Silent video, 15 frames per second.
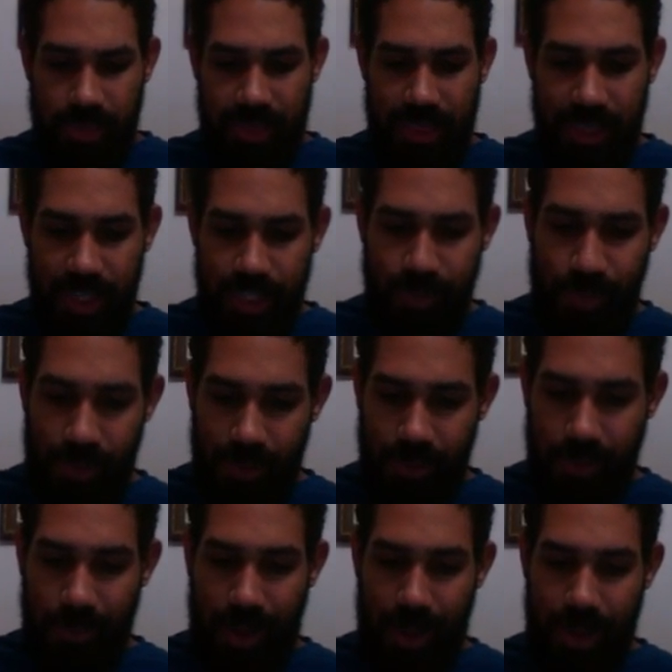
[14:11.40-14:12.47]
this
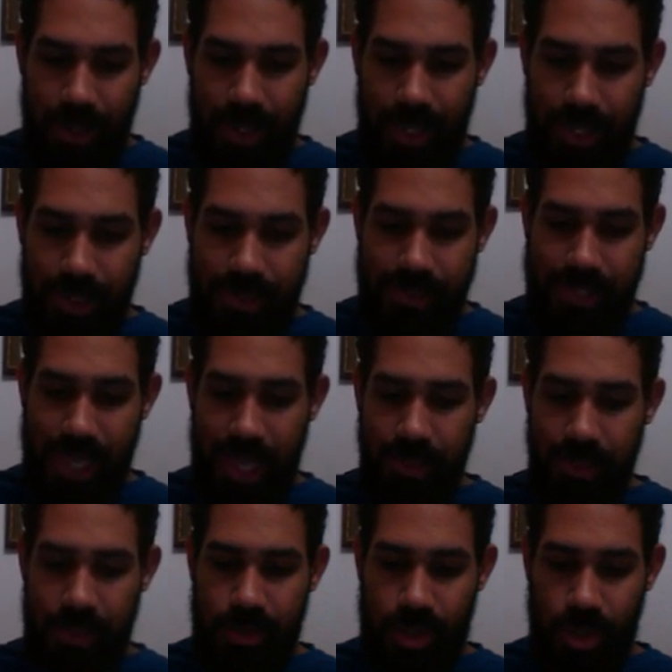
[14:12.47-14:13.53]
Pokemon is said
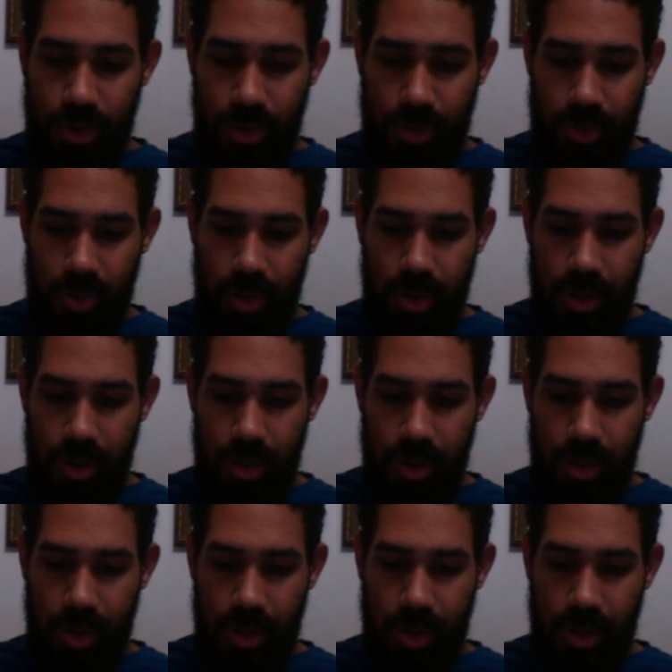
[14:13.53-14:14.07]
to